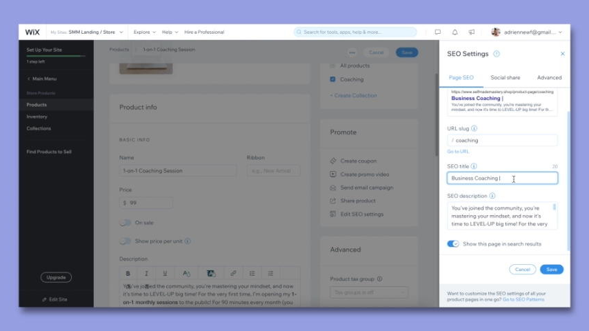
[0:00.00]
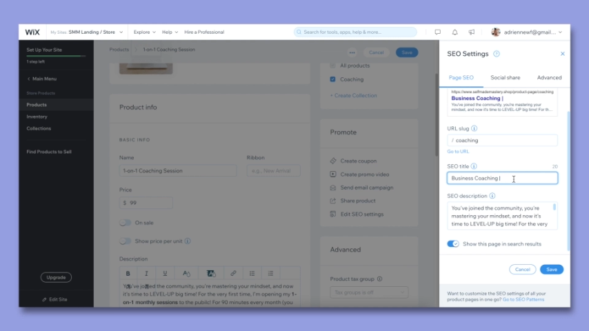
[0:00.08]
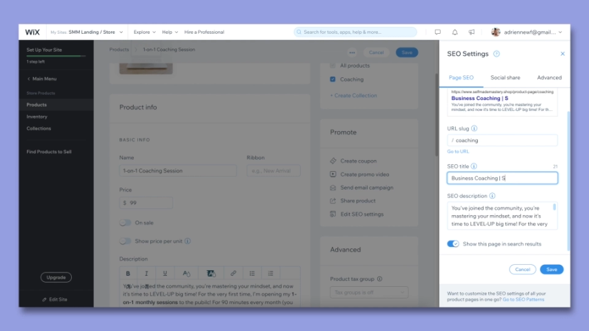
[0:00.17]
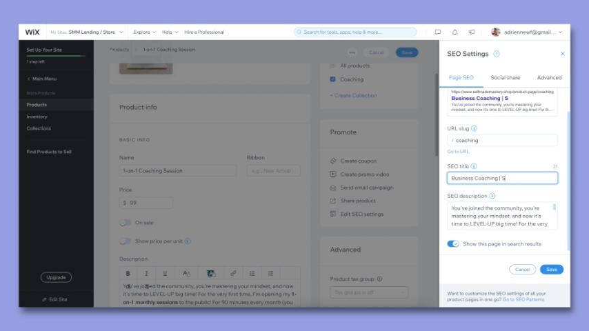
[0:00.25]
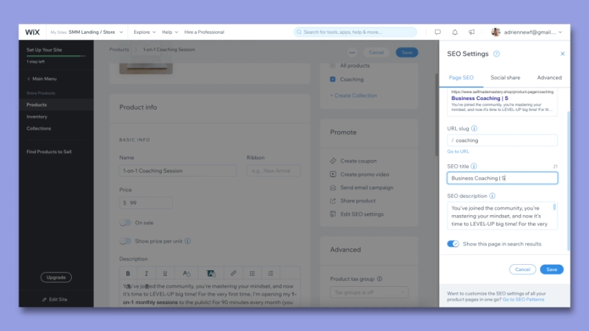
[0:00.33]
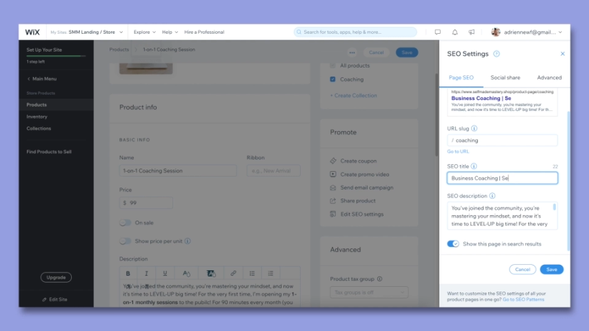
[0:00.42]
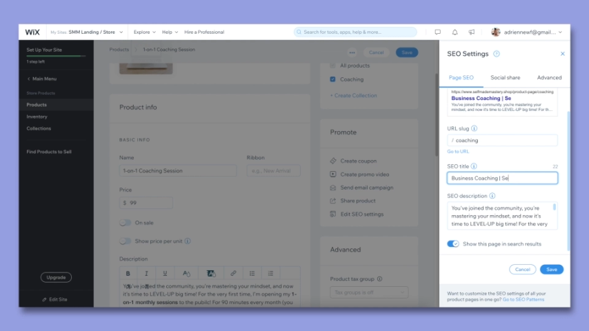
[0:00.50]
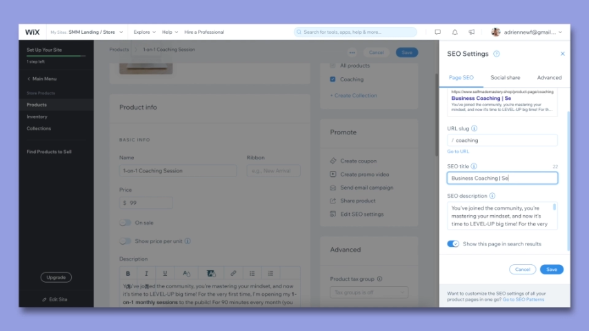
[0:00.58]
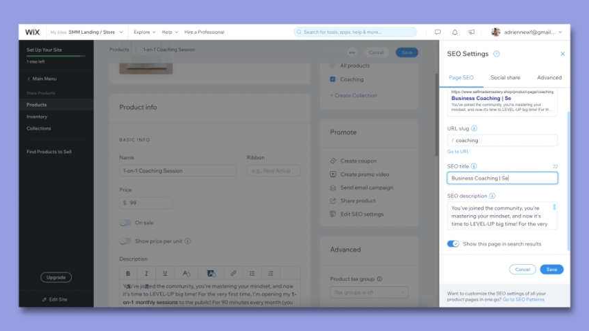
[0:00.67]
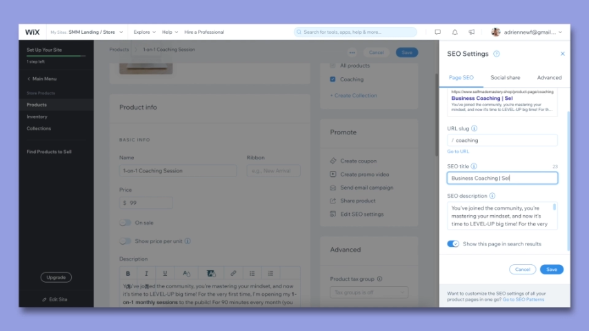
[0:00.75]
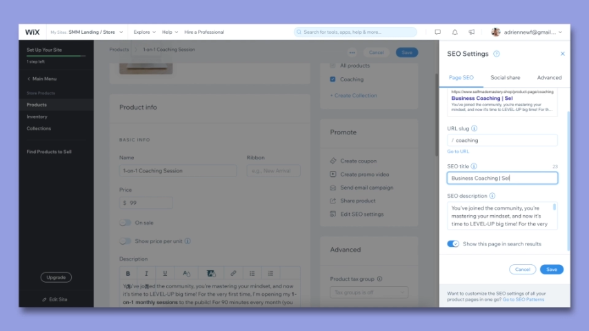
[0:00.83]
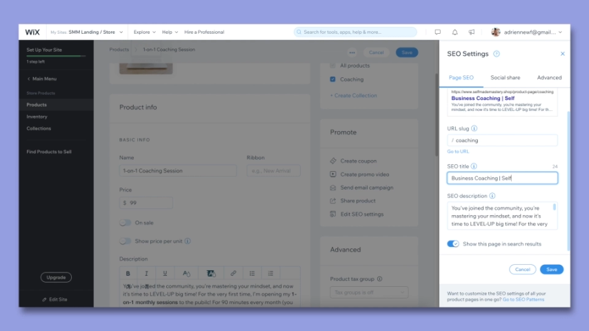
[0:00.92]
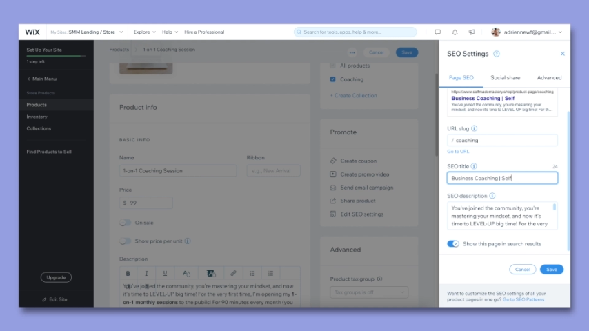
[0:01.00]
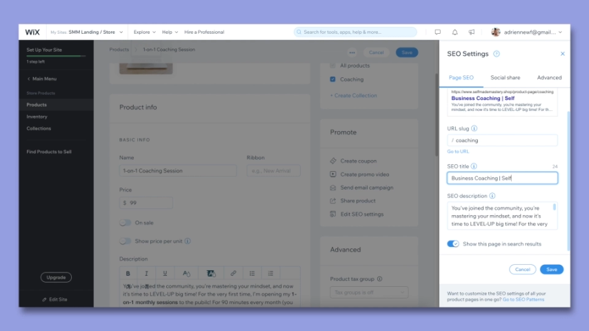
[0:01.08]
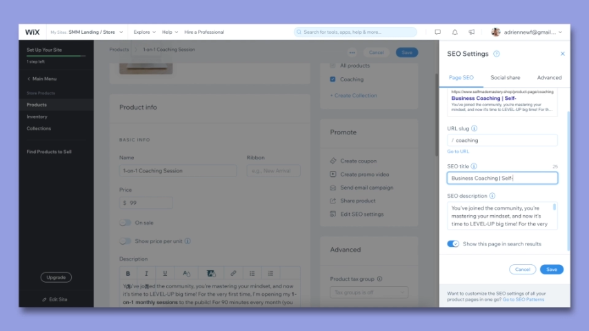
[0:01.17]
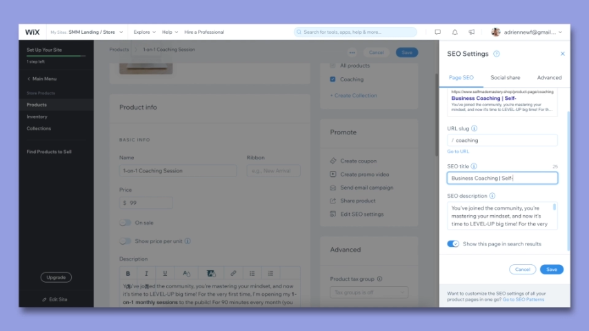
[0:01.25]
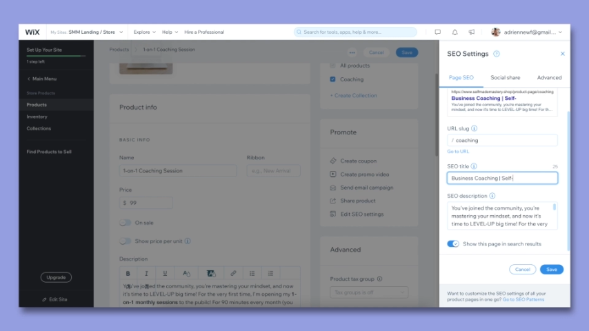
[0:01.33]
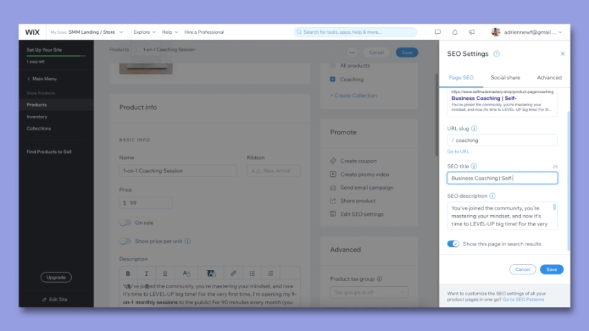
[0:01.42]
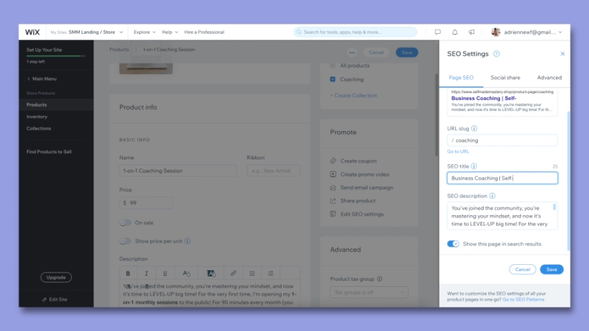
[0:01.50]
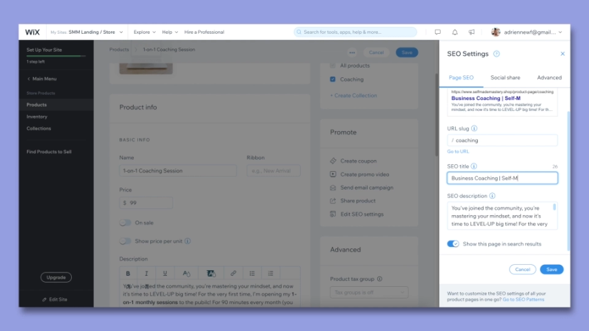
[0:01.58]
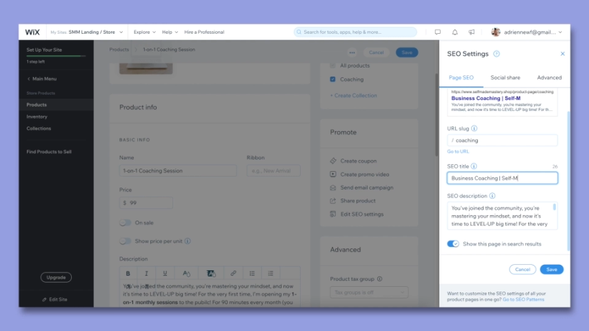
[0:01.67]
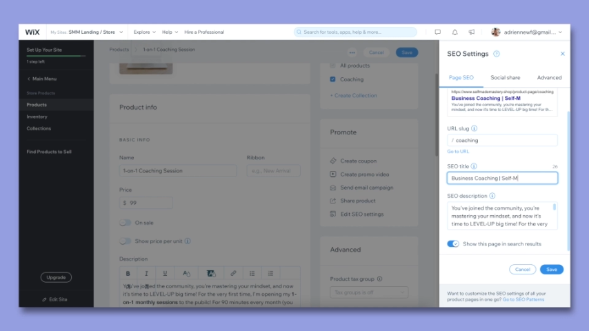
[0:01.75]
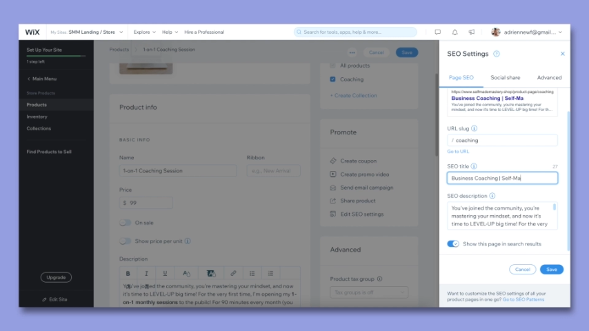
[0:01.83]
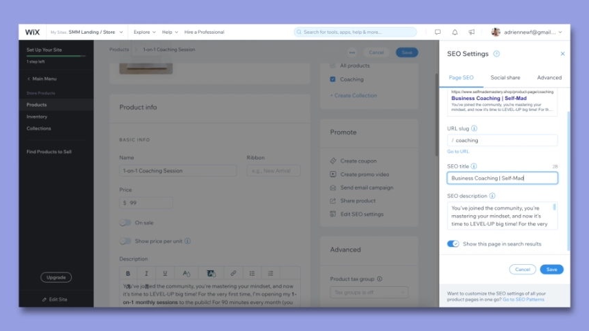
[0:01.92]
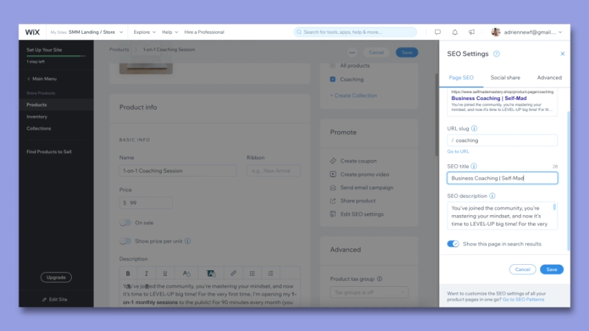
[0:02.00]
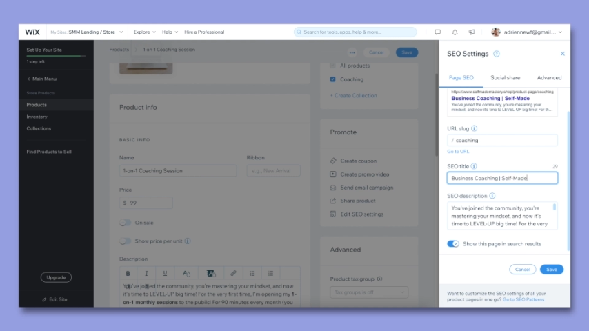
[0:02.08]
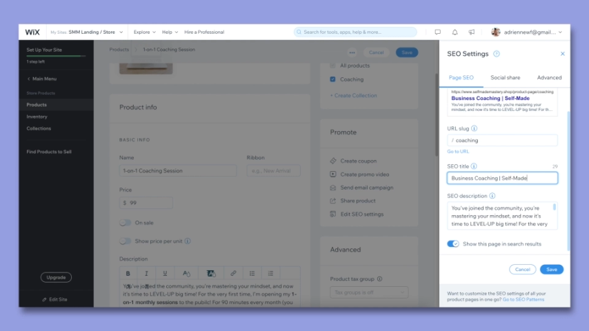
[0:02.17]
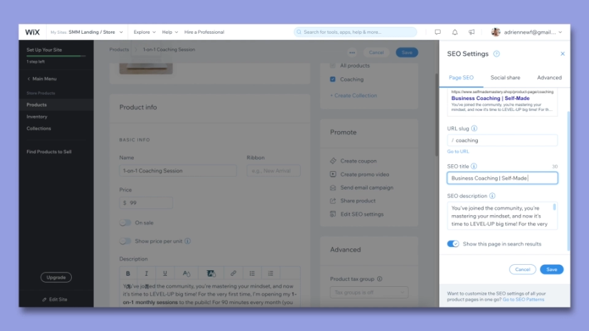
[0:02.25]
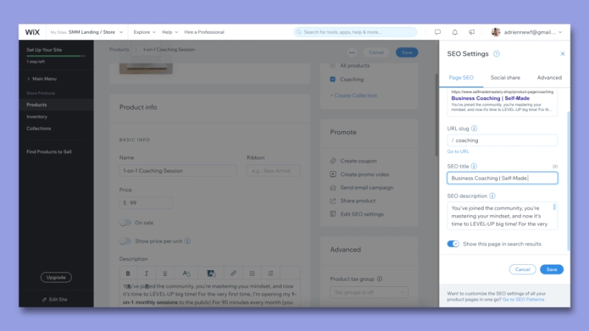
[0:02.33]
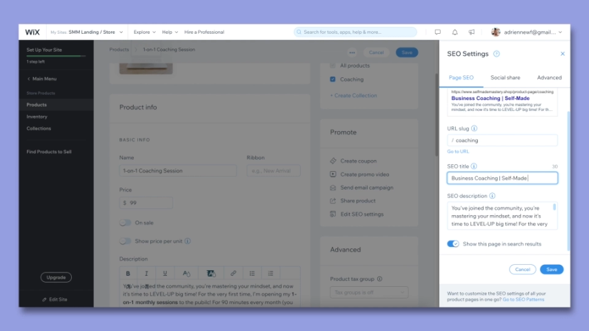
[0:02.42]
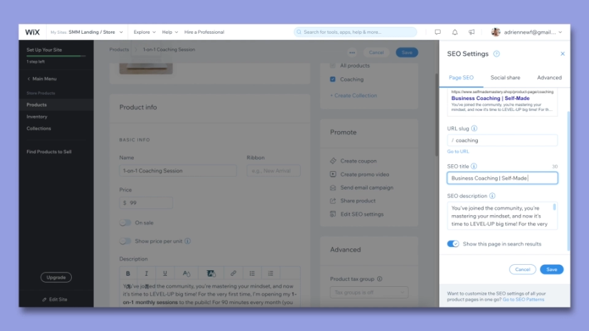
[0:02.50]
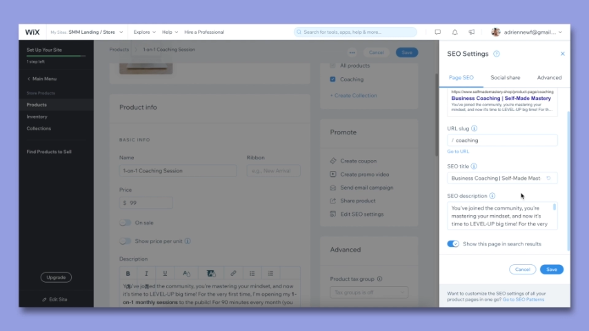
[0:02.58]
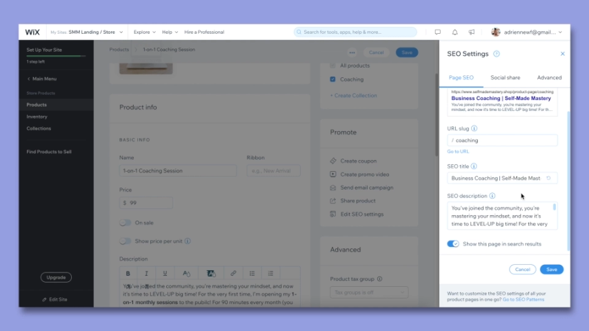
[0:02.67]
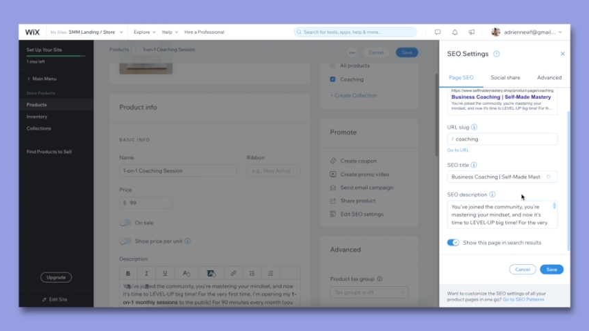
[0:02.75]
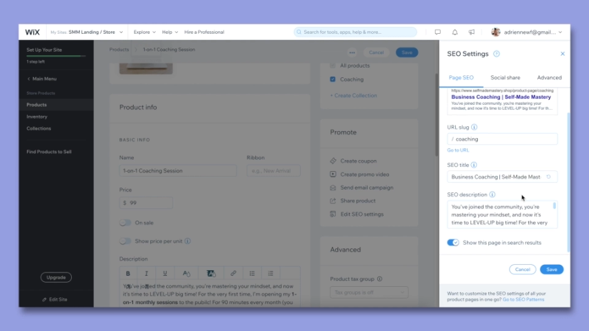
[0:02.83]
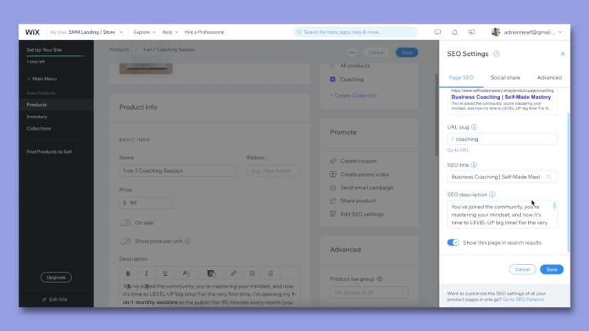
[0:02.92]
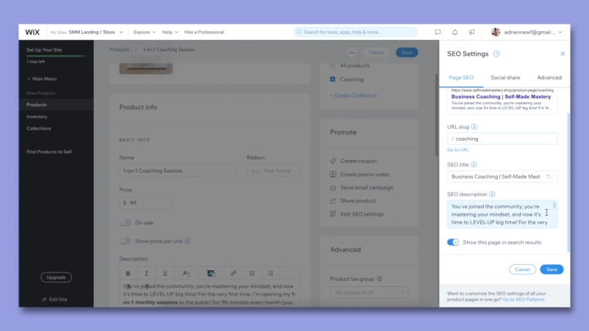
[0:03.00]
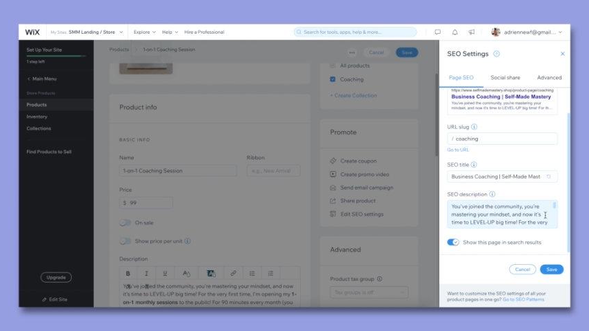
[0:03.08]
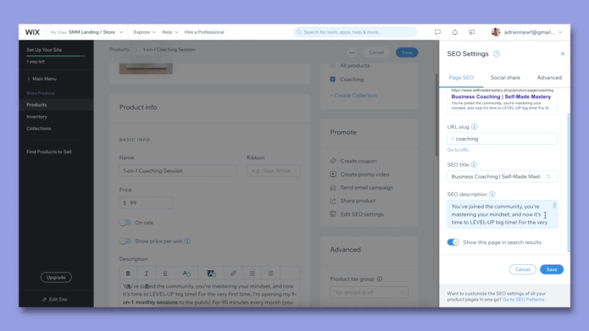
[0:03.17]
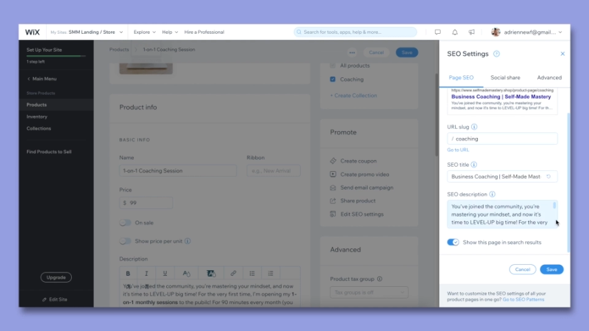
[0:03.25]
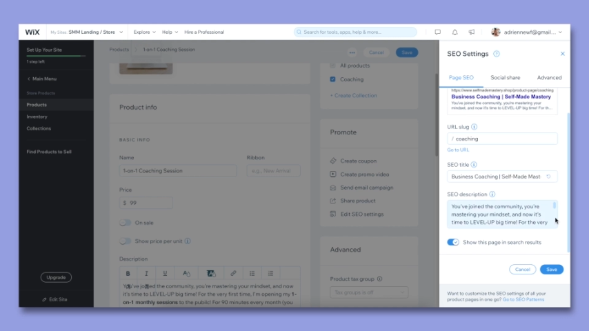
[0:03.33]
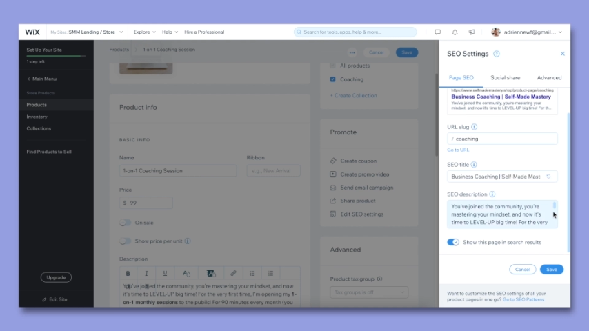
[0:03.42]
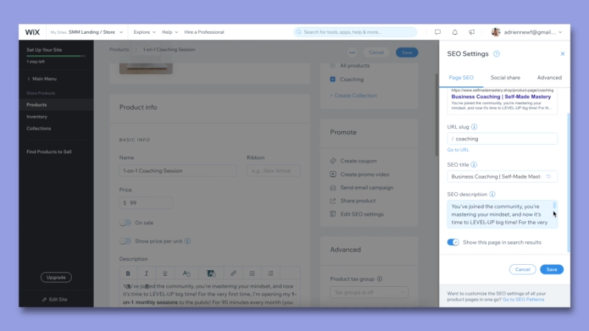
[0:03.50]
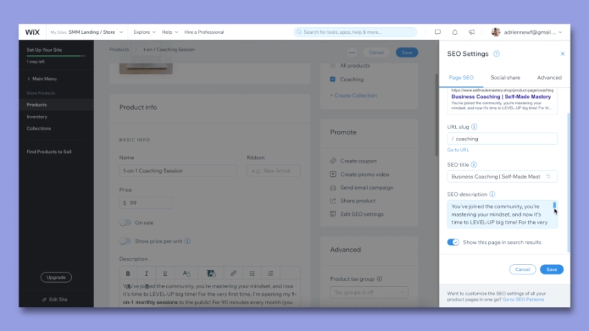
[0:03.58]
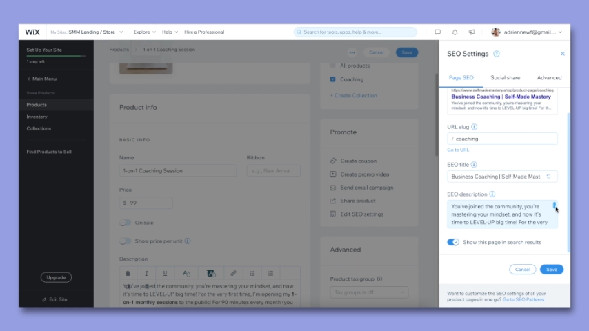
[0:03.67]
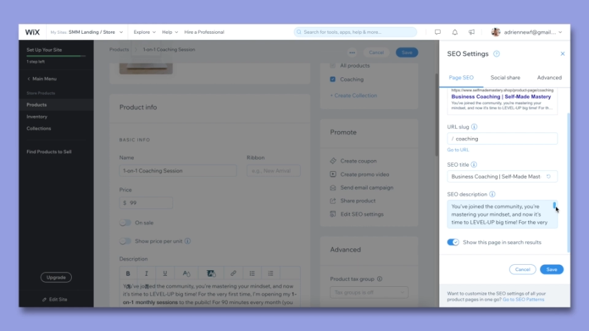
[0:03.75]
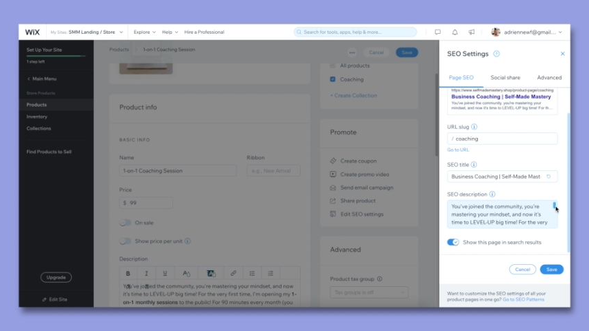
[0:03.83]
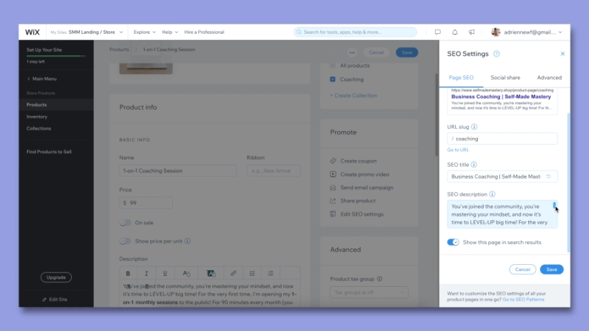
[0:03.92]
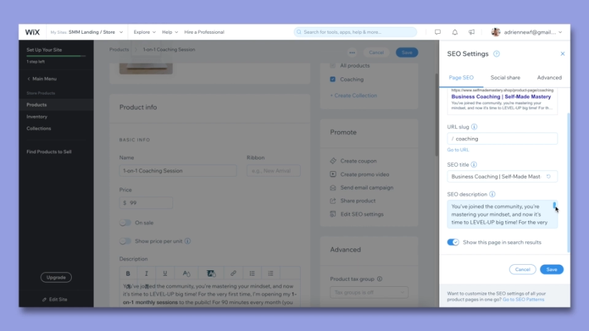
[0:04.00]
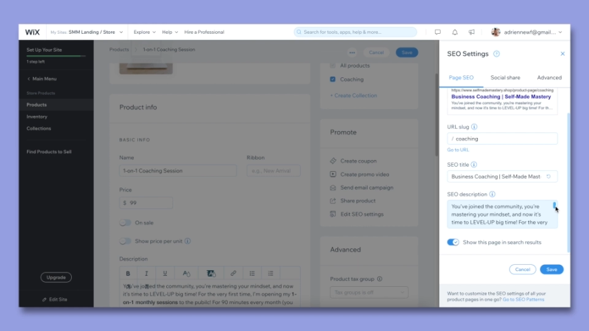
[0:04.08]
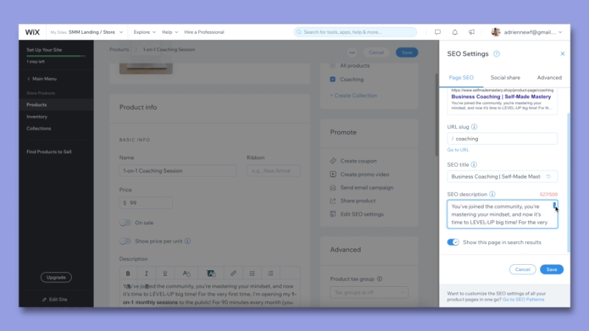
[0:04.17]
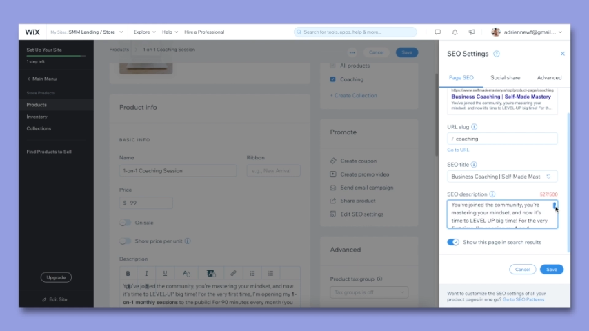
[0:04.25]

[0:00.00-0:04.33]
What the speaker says: (no speaker visible)